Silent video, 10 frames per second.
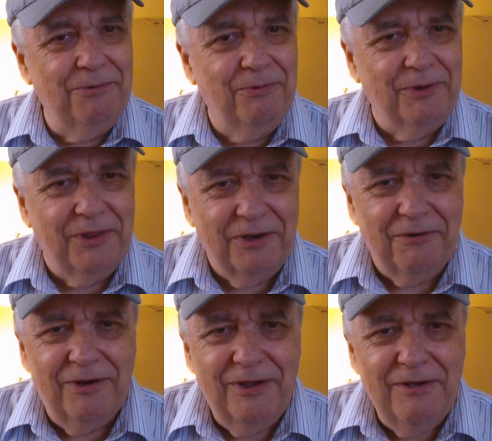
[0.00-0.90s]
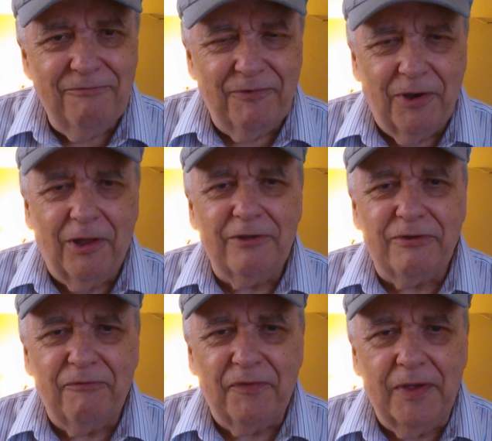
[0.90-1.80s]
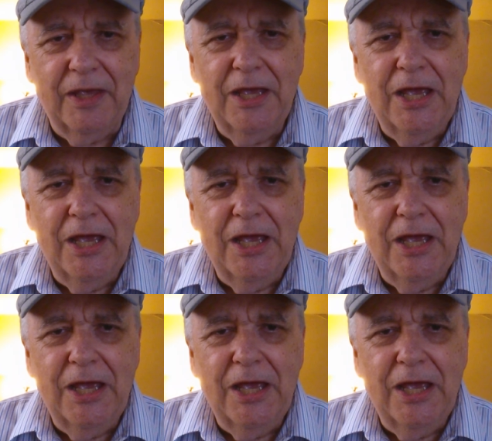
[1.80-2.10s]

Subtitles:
within philosophy.